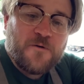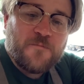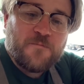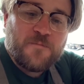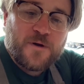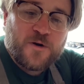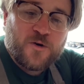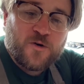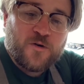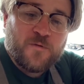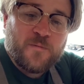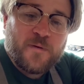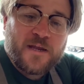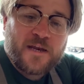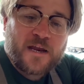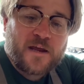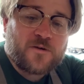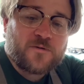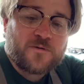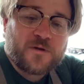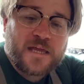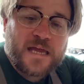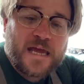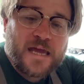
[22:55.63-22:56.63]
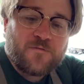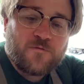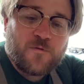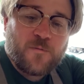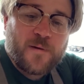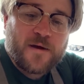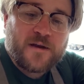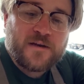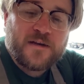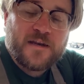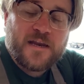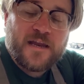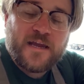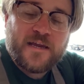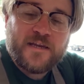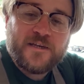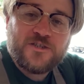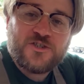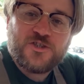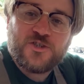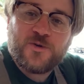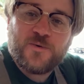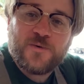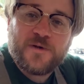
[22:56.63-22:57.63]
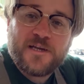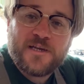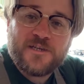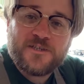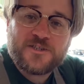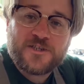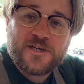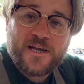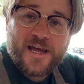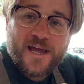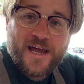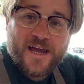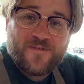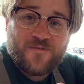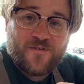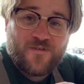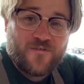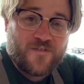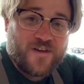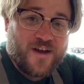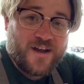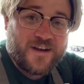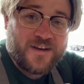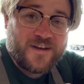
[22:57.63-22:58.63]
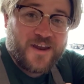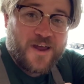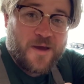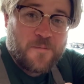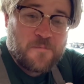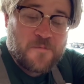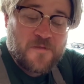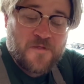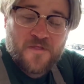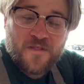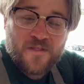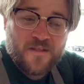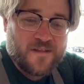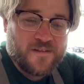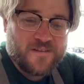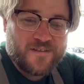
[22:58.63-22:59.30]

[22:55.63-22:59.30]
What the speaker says: but it would mean I'd only have about 1 inch to 1.5 inches of cut depth,